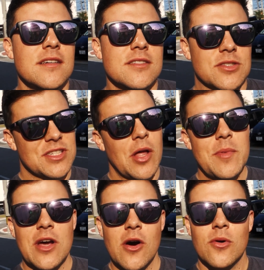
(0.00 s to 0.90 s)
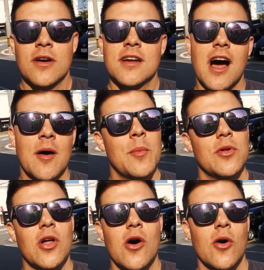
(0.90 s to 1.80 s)
So just let me know, comment
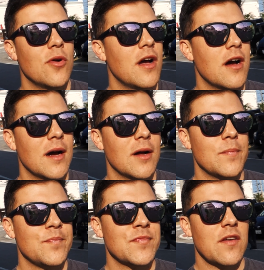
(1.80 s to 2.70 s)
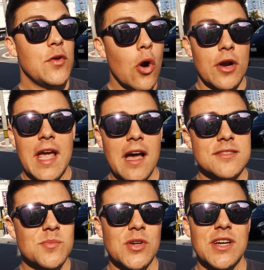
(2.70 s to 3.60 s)
below. If you already
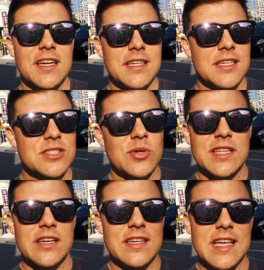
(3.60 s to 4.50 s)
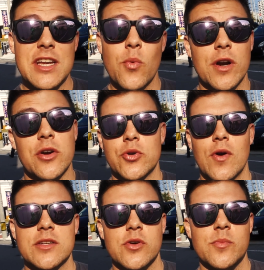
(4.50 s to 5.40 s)
have some good ideas or anything like that and you want to go
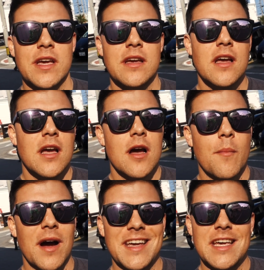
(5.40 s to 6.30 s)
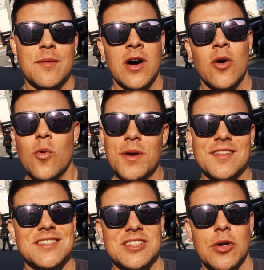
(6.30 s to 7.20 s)
direct with me, my email will be
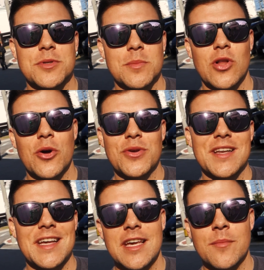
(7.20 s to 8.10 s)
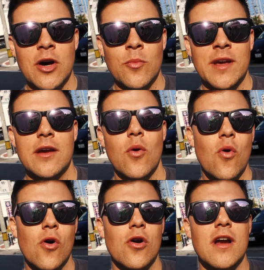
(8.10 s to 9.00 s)
in the description below. You can email me,
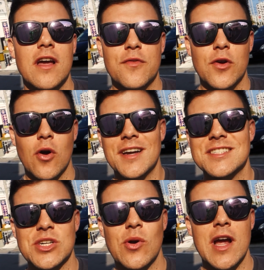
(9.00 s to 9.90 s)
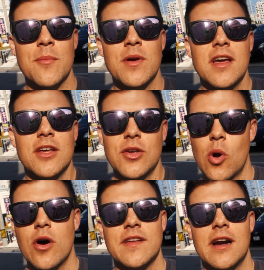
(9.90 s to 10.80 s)
or if you're on Instagram, you can
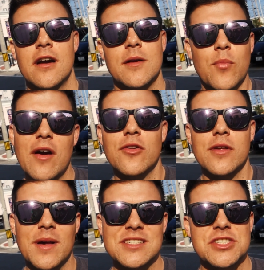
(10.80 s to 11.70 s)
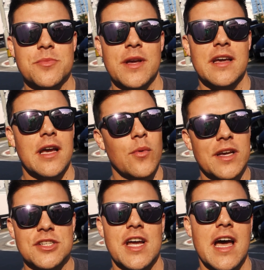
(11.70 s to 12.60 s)
go on there and privately message me and we
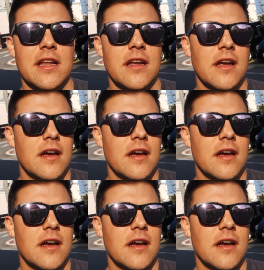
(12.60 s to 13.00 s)
can chat.